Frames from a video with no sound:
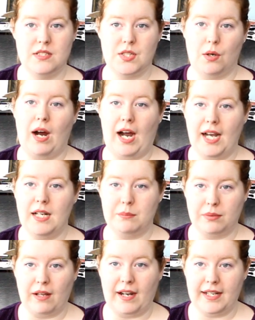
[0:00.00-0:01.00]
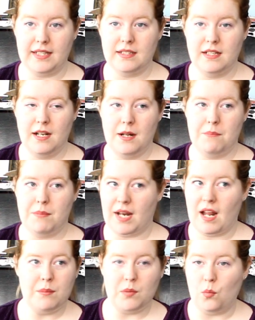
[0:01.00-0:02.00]
So I am blind,
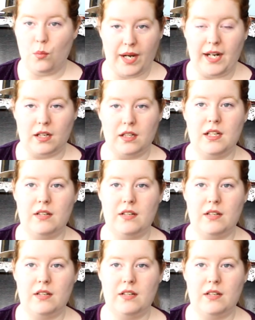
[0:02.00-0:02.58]
but I'm aware